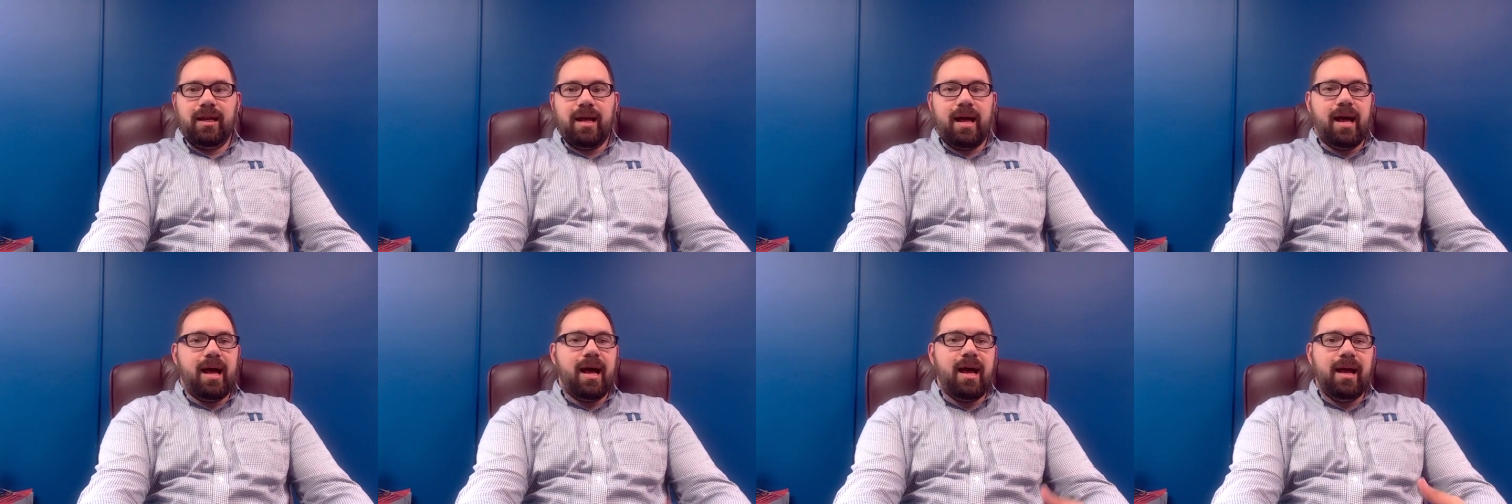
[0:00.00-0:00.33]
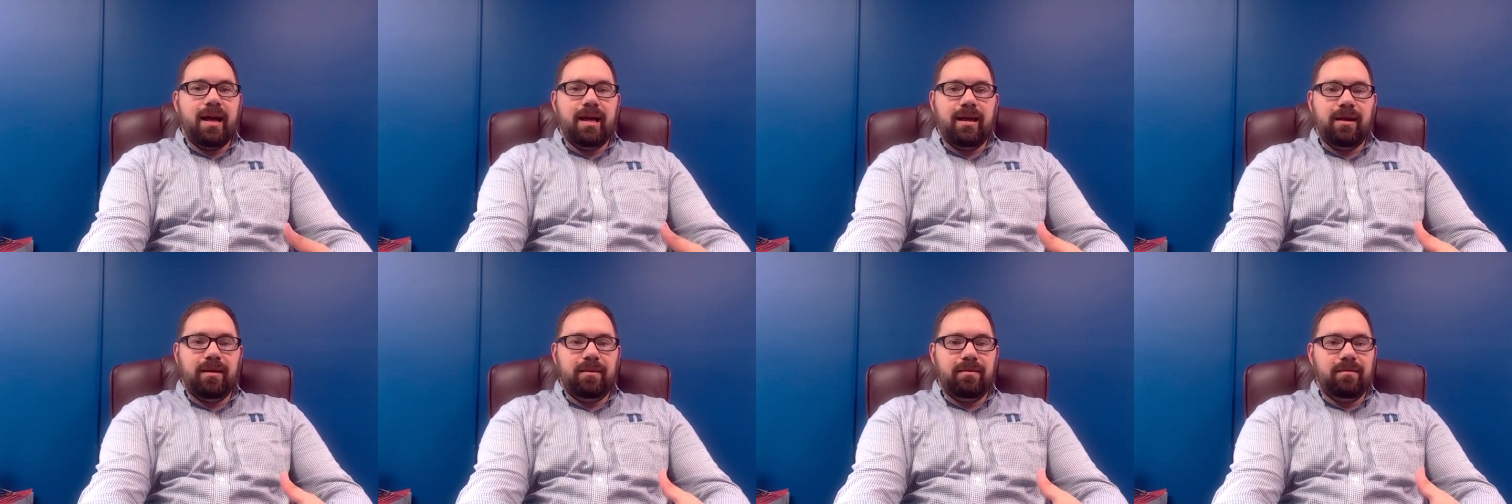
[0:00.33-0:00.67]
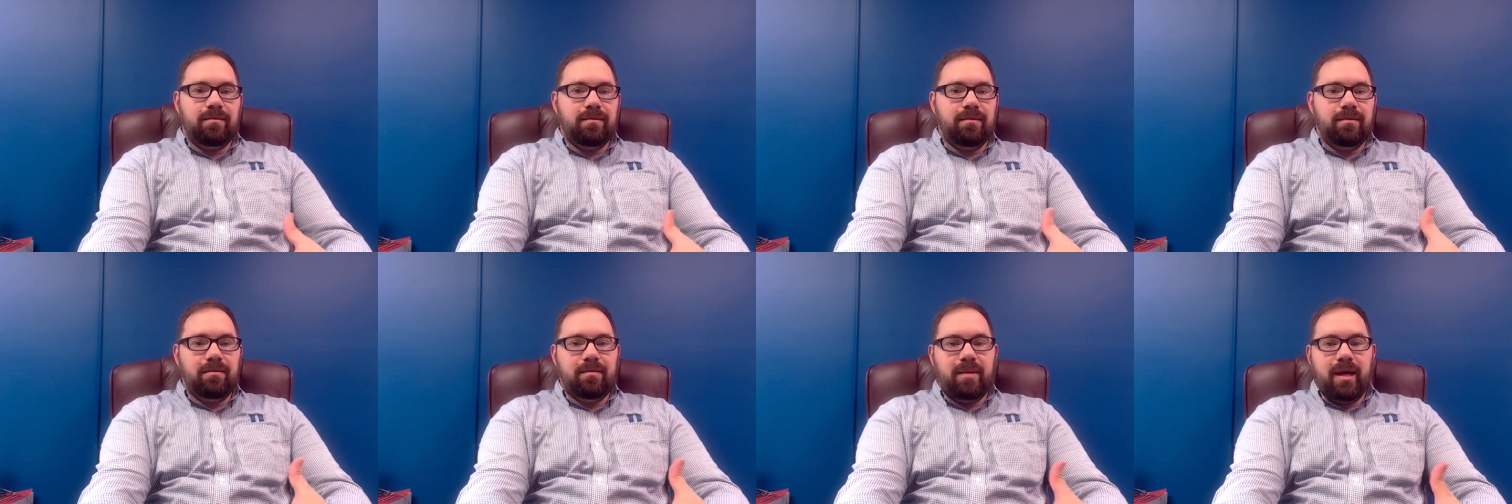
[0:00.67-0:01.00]
I
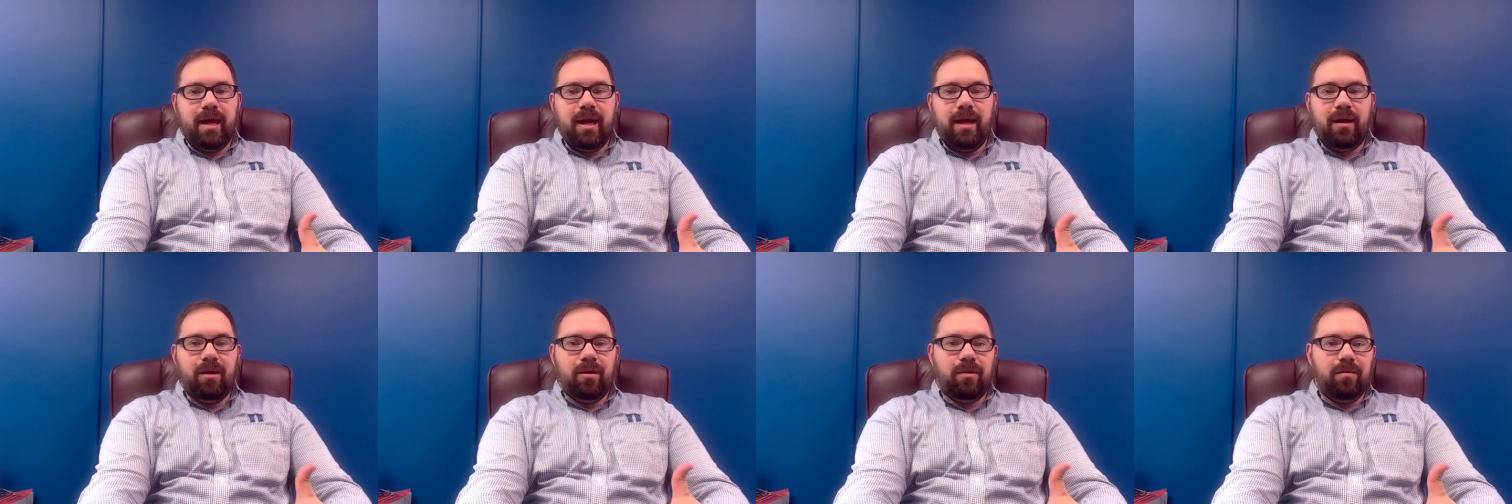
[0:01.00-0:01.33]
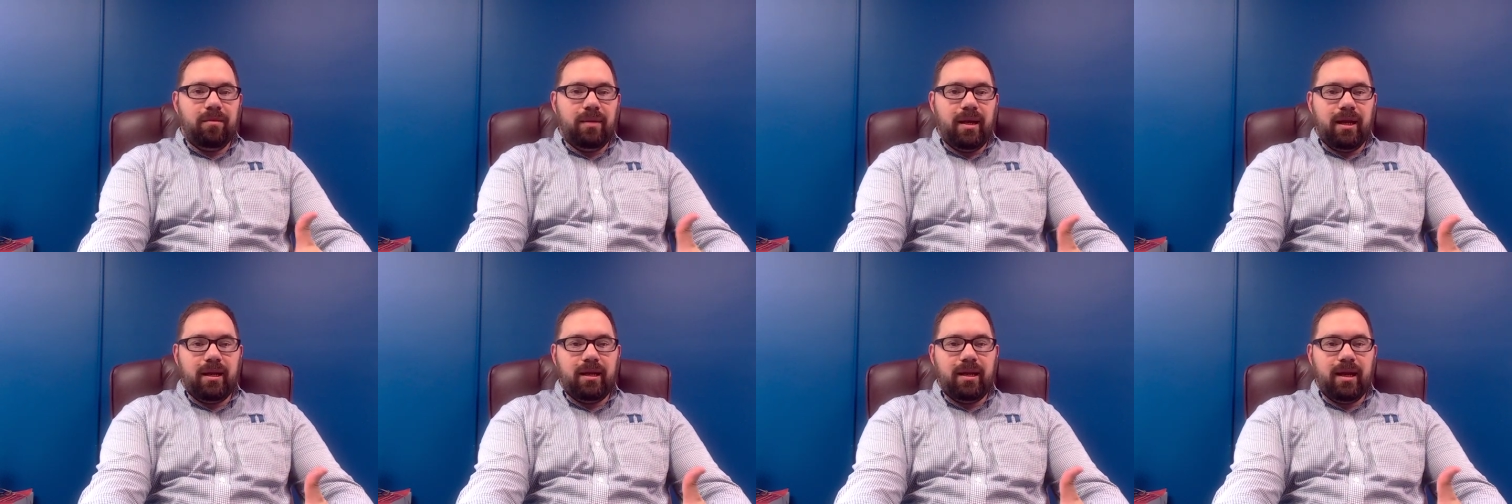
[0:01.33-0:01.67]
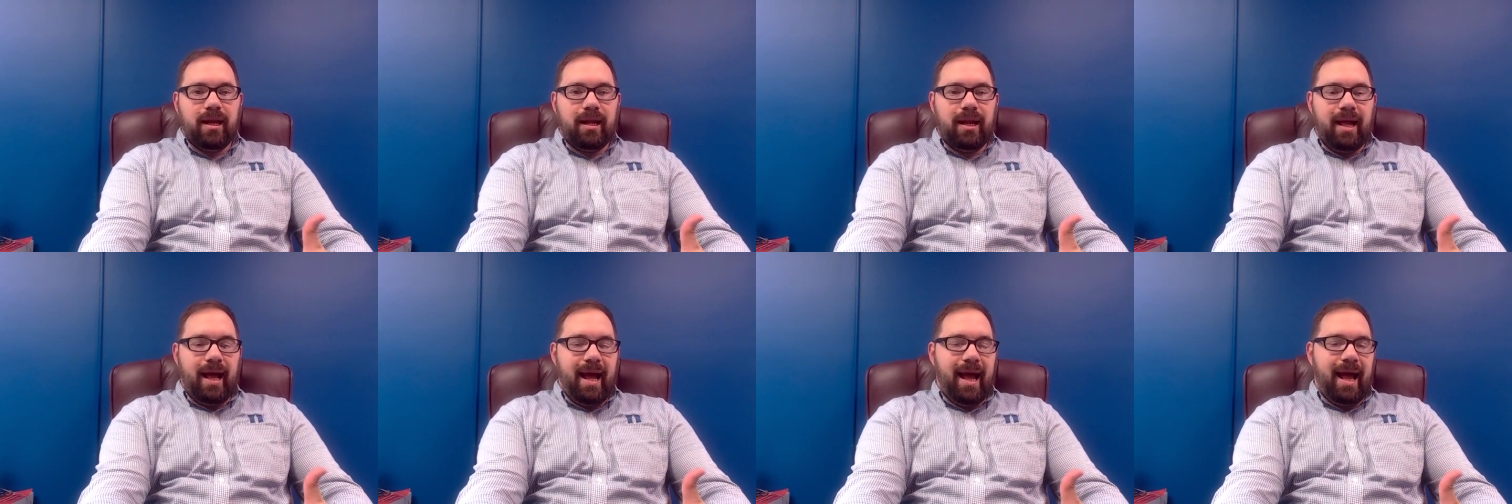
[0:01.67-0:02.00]
may or may
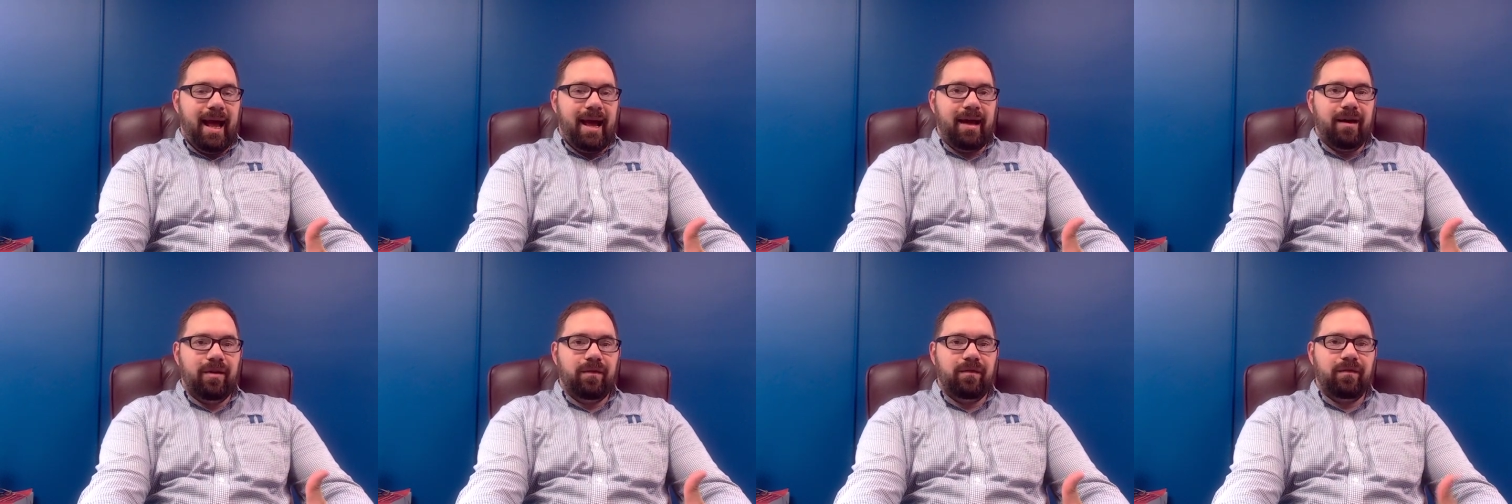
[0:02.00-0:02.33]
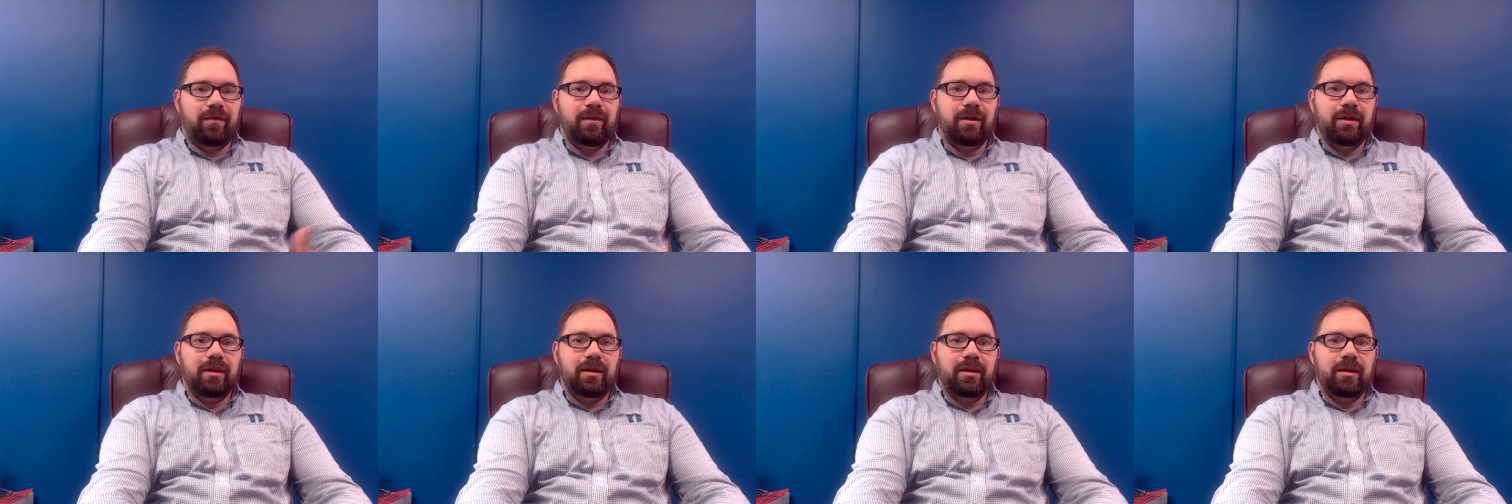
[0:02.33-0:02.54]
not have,